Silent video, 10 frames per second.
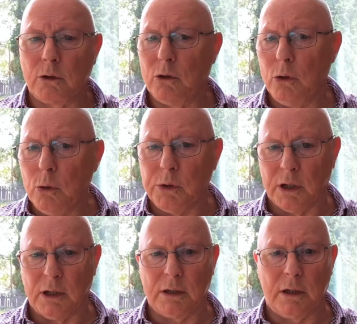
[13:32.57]

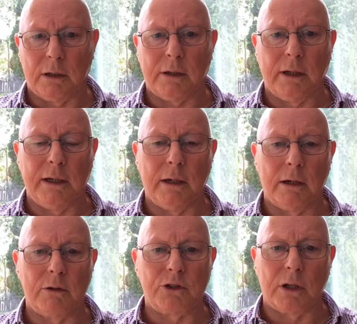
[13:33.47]
Cúdach, or in
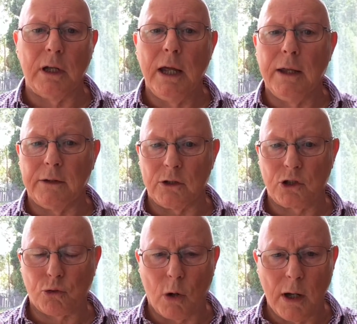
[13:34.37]
Irish, the
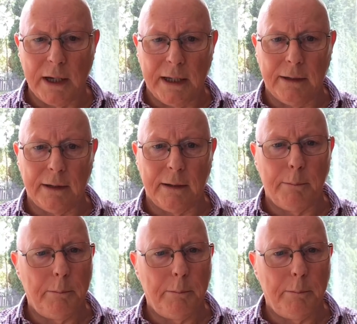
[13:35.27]
shrine, the